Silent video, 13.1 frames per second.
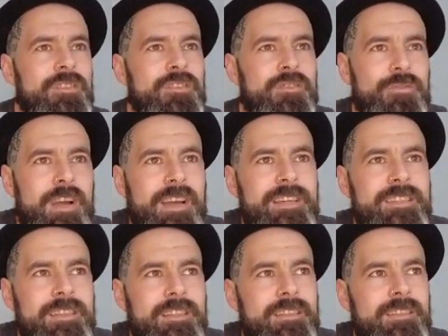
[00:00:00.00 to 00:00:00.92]
Tried
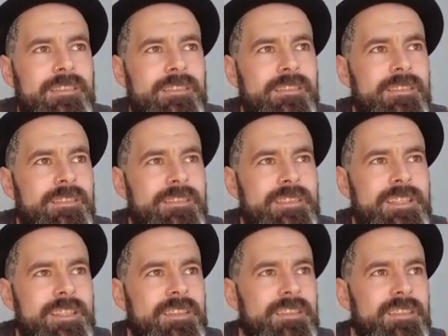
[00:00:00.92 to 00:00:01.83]
to
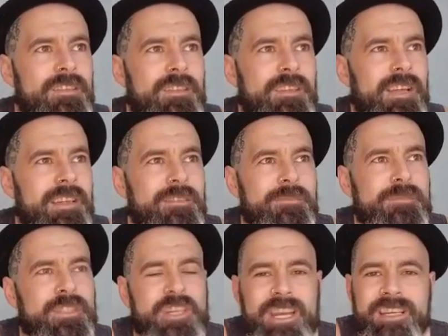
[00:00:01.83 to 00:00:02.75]
did
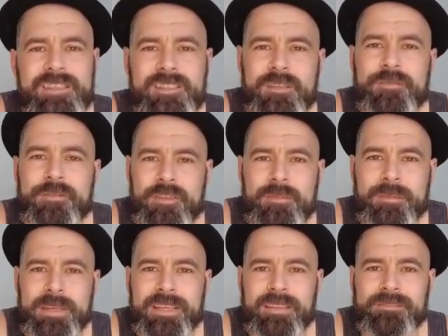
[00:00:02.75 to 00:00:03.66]
like chased her for a
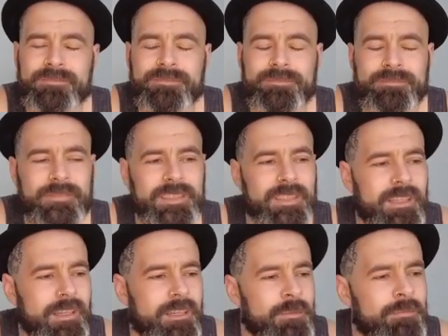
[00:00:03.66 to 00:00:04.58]
bit,
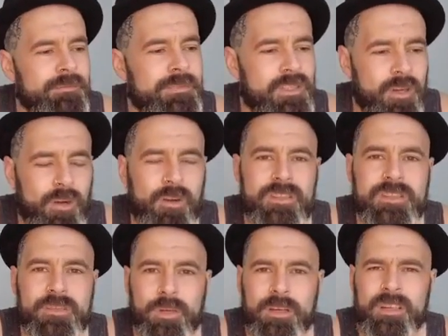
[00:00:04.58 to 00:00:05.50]

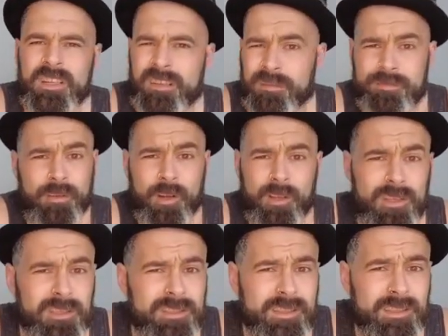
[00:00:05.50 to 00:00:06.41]
talked to her,
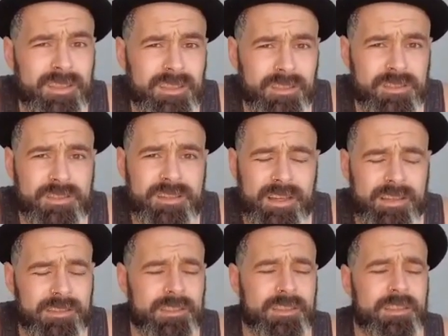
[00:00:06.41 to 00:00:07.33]
followed her on.
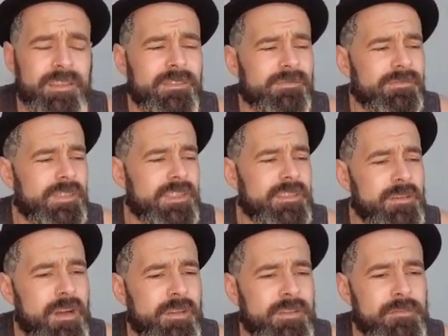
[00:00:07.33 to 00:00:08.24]
I don't know.
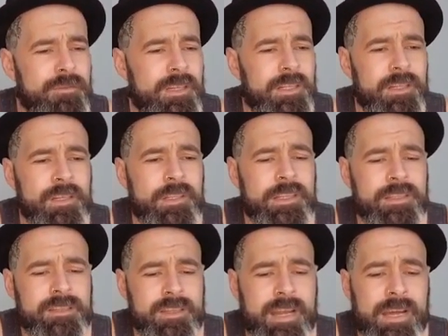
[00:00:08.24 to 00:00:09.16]
I don't really know the
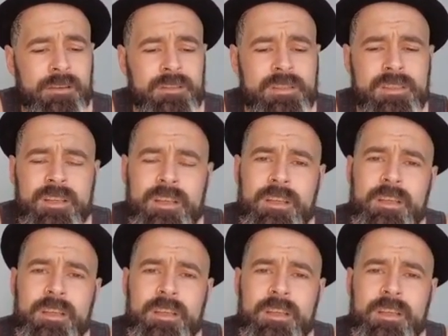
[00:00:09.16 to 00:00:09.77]
ins and outs.